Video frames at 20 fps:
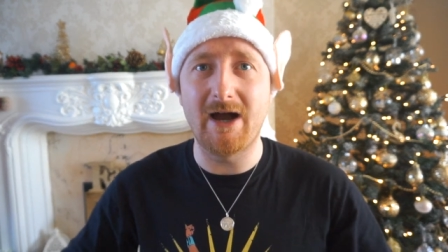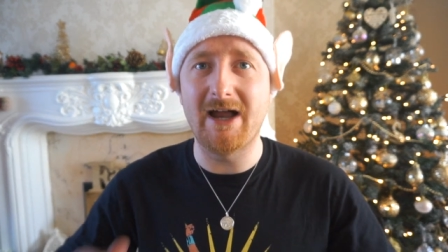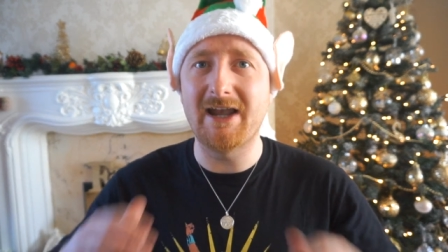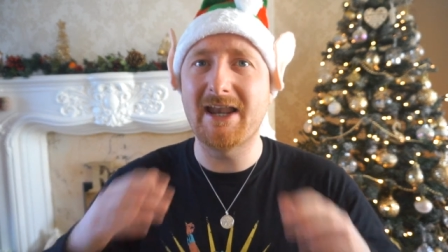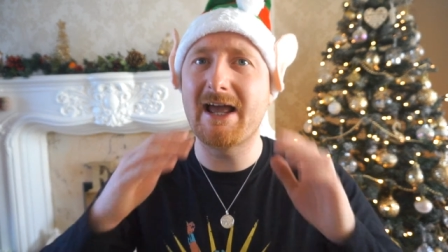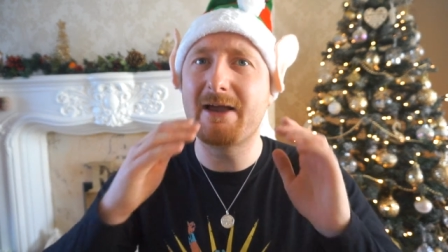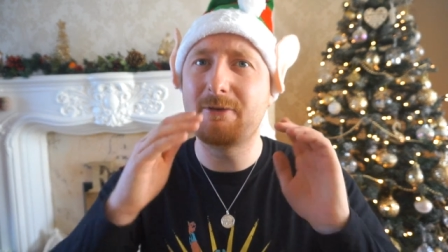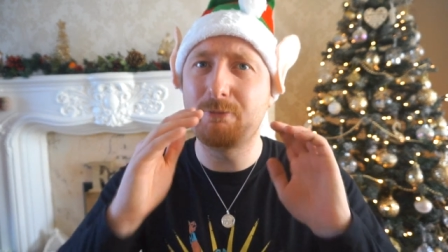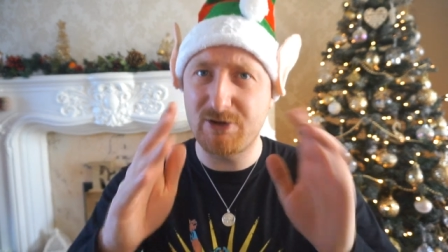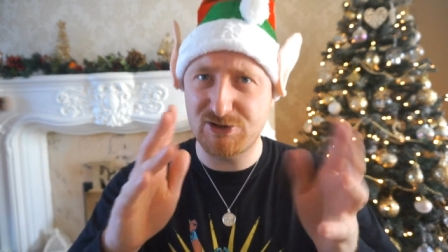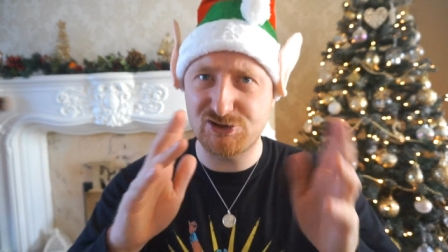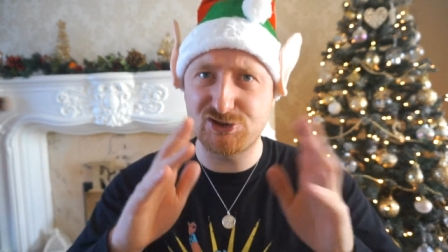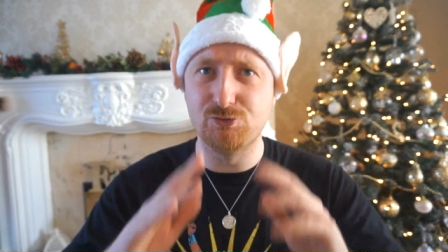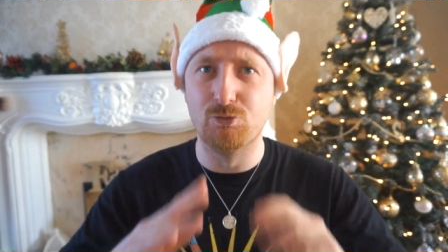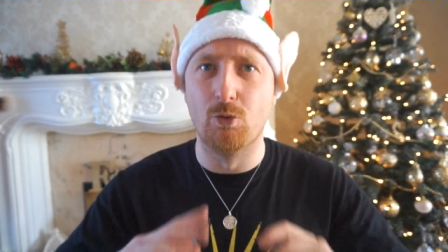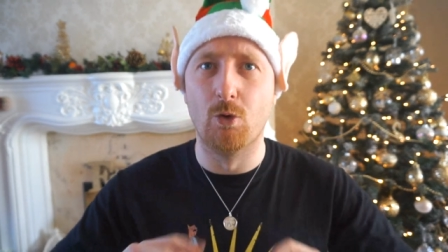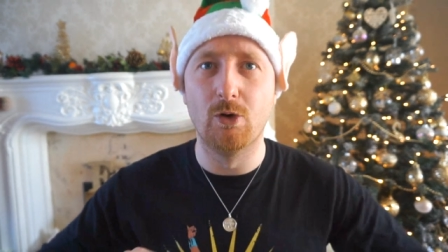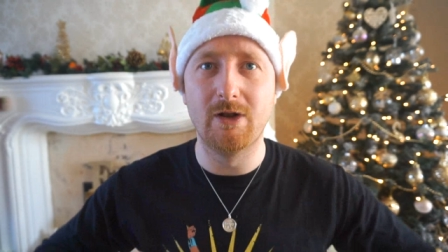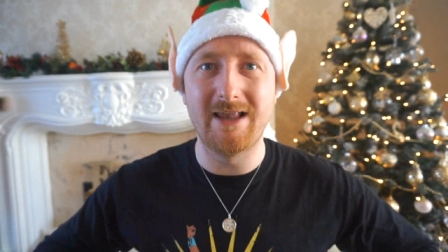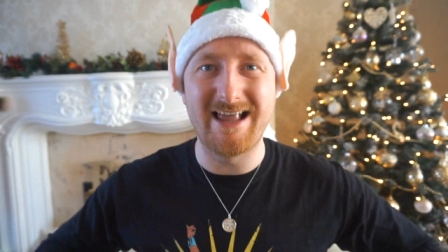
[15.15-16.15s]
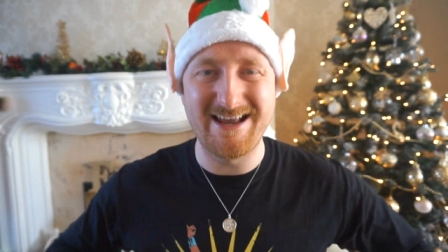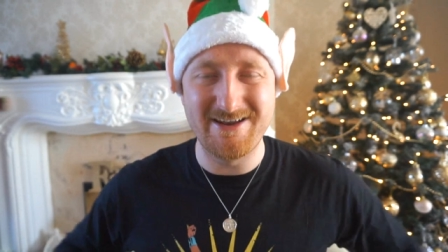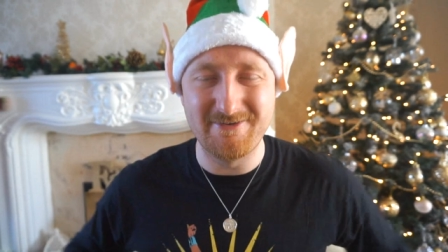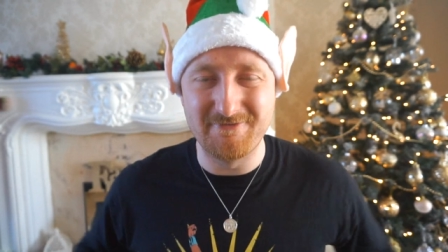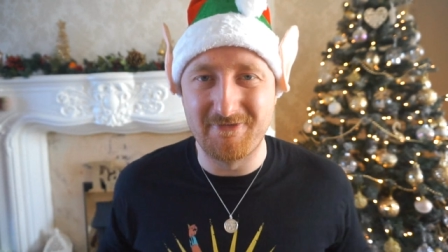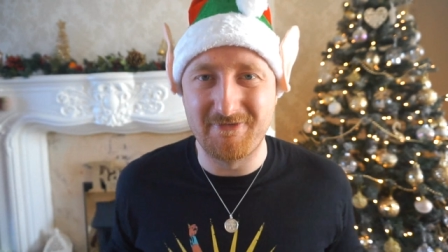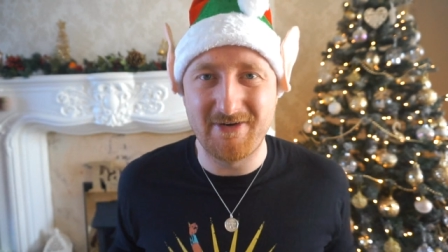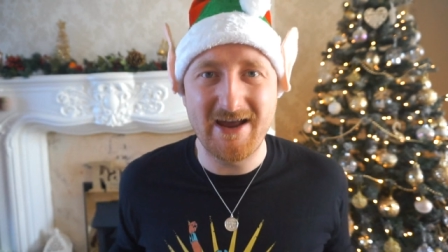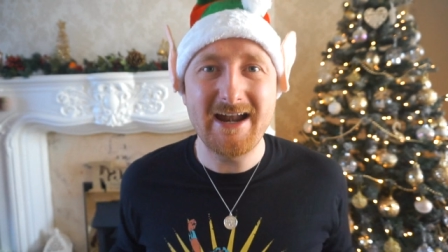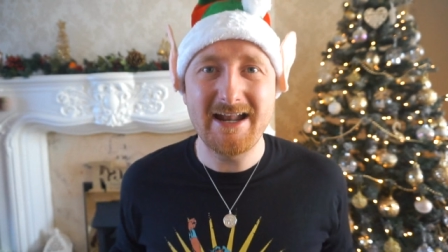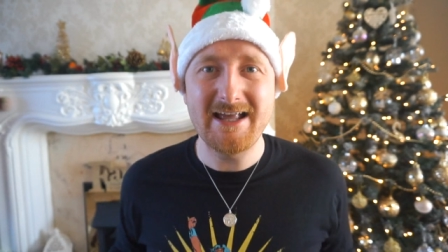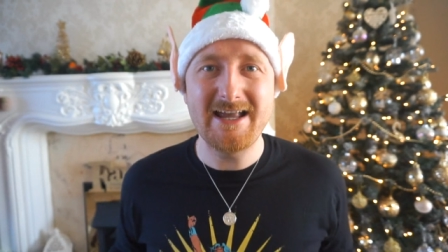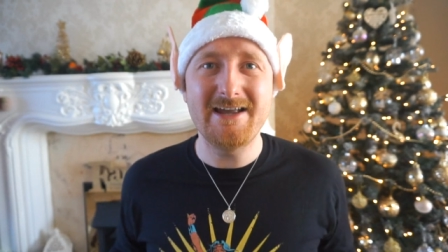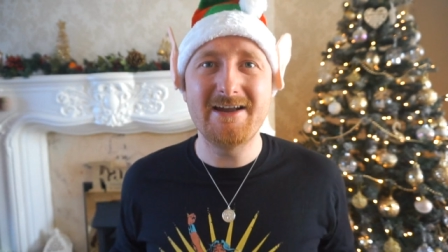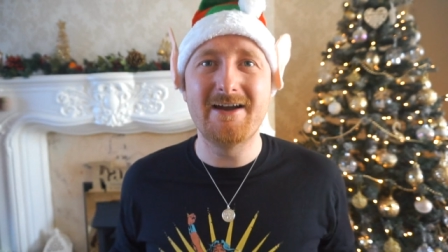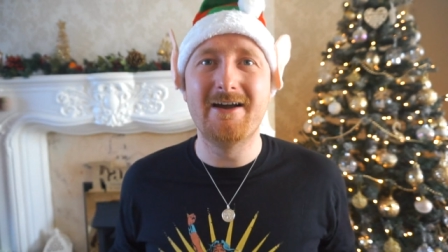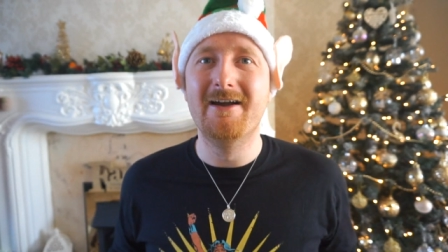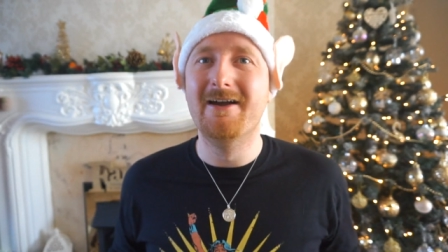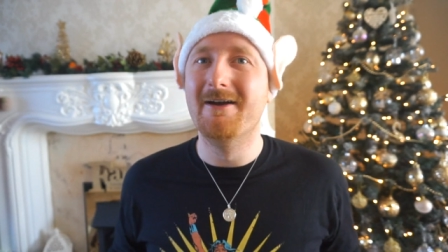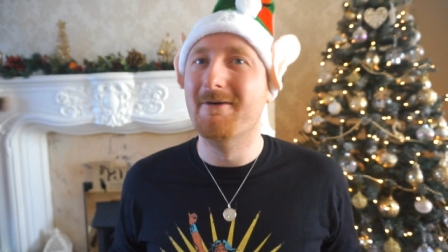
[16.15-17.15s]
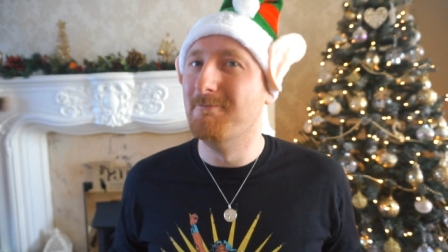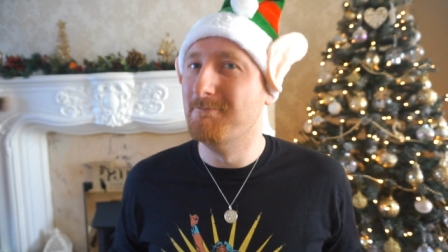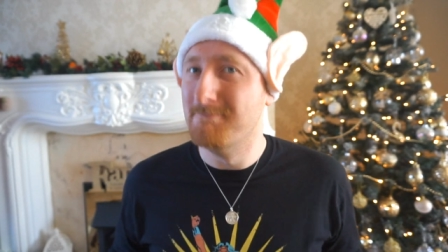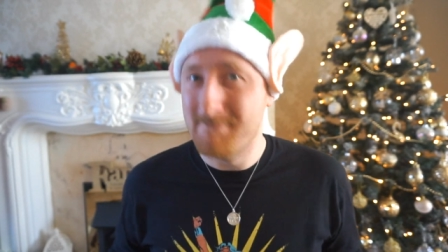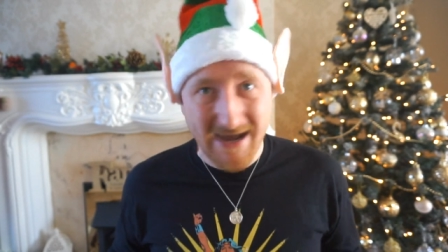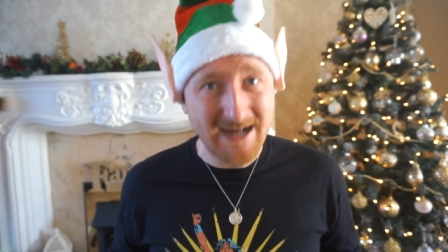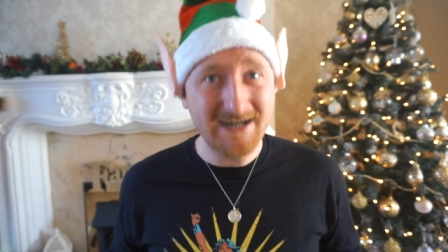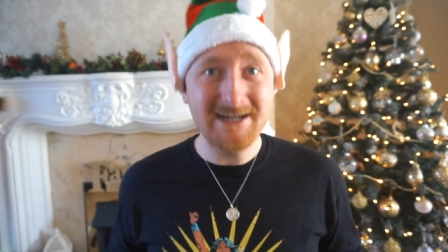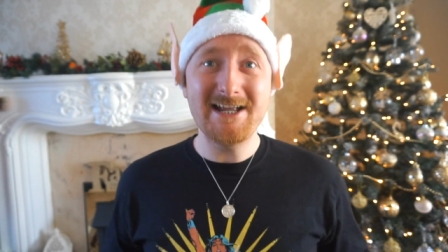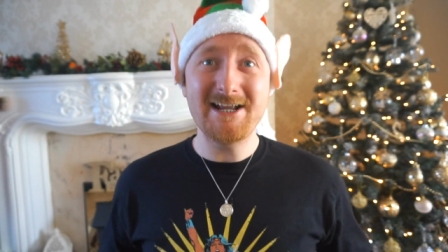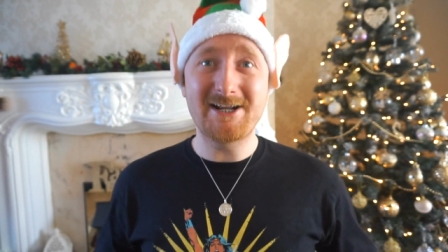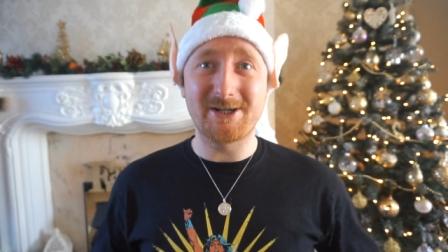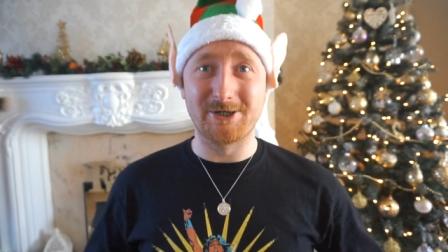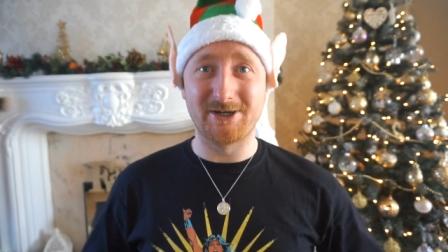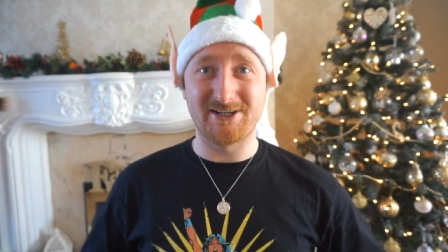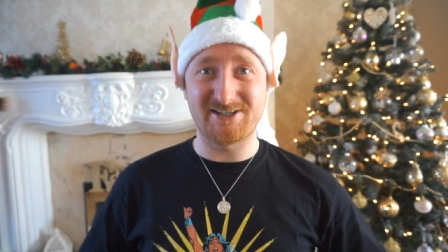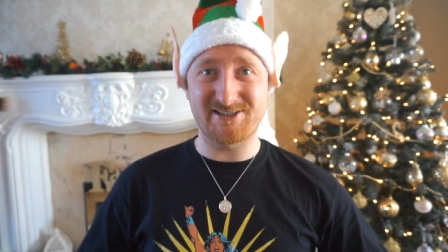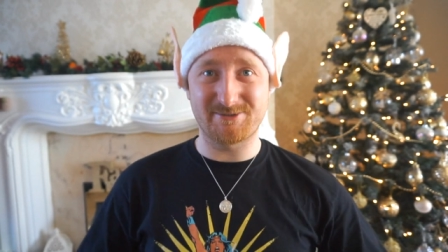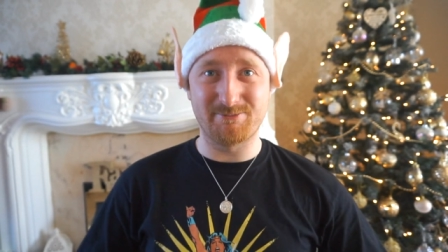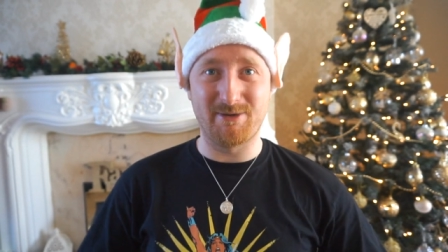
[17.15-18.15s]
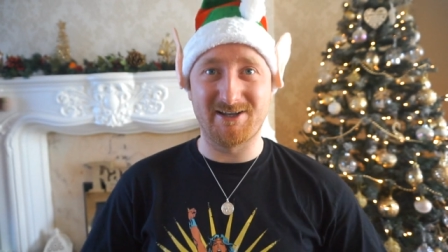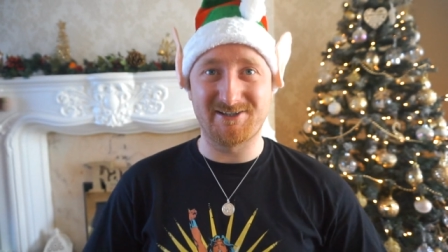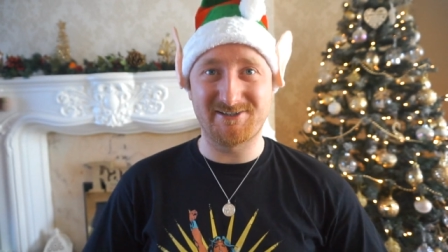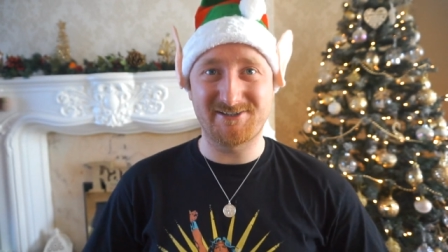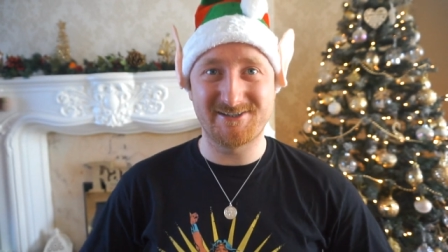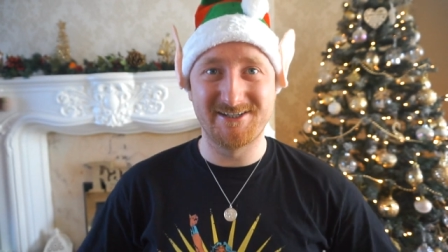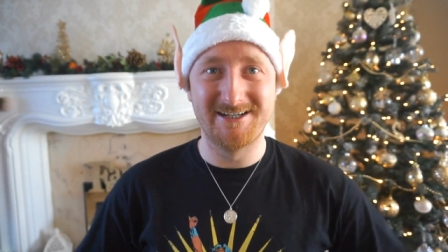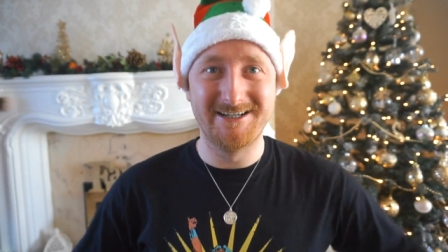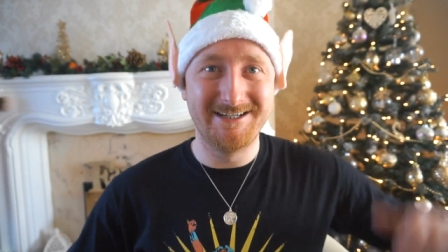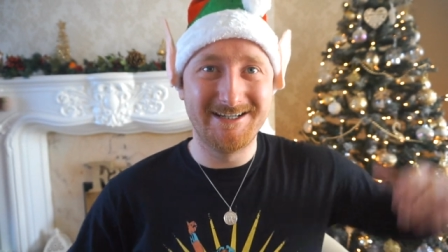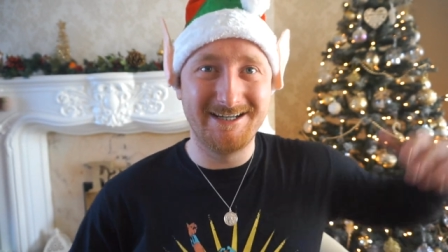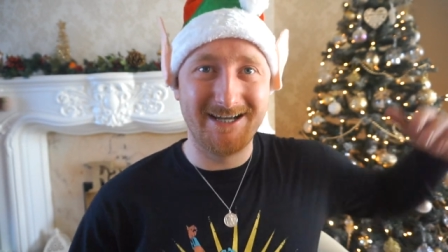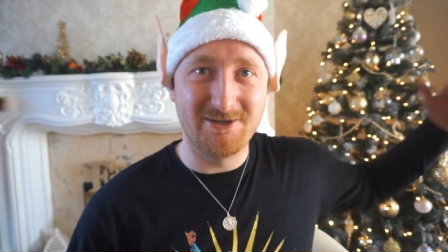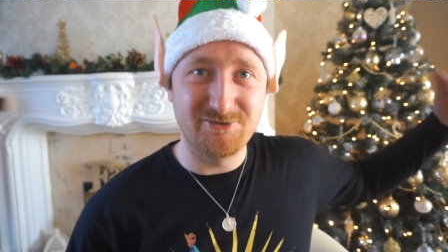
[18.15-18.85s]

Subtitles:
and I wish you all a very Merry Christmas.